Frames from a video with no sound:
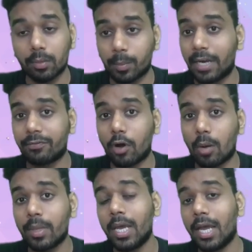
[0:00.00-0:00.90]

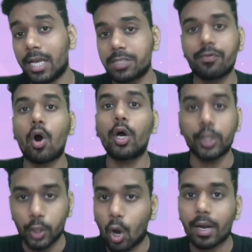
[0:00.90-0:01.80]
platform is for
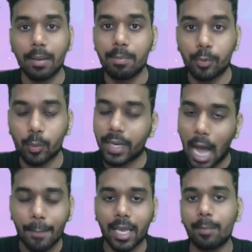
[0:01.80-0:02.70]
your improvement.
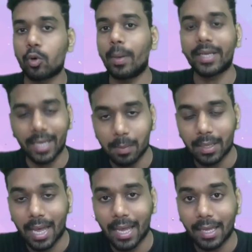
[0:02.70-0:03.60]
Aapke improvement ke liye
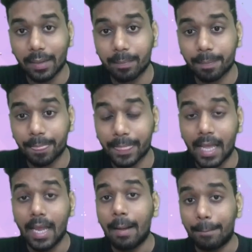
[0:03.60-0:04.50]
bana hai.
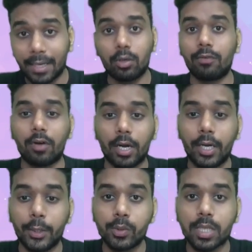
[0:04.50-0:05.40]
But do not forget
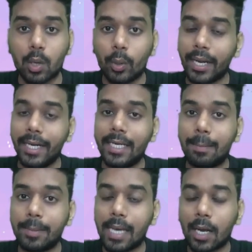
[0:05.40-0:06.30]
to use the code
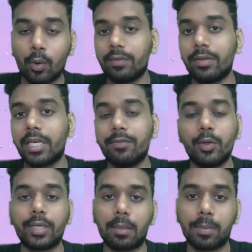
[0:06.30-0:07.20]
ADAPRO. It will give you
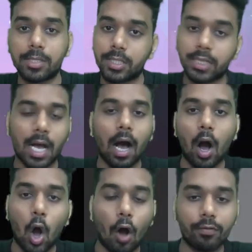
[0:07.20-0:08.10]
ten percent ka
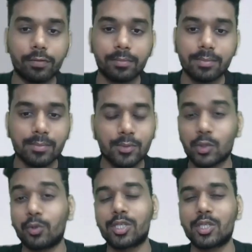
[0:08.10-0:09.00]
off.
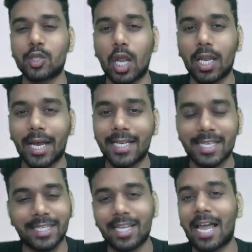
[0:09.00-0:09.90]
So this is all, guys.
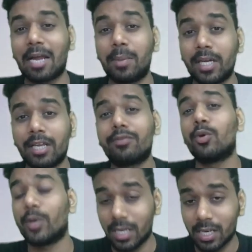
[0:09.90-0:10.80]
Hit the like button if you
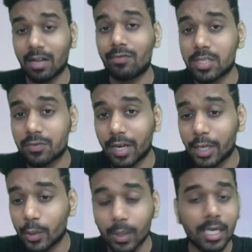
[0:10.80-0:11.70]
really love this
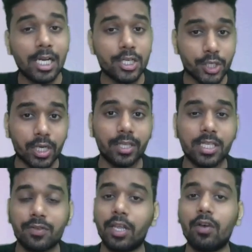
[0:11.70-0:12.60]
video. Share this
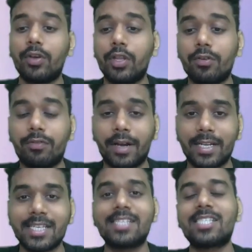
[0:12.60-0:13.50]
video with your
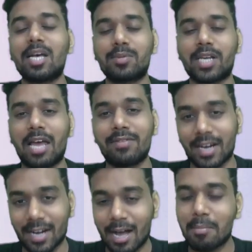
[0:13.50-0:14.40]
friends and subscribe
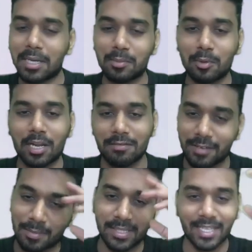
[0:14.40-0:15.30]
karna mat bhulna.
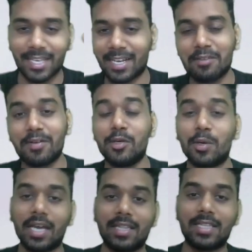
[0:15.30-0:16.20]
Fir milte hain agle video
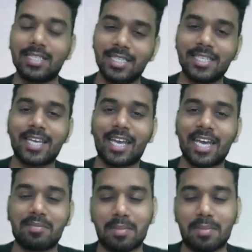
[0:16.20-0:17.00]
ke andar. Till then, take care. Bye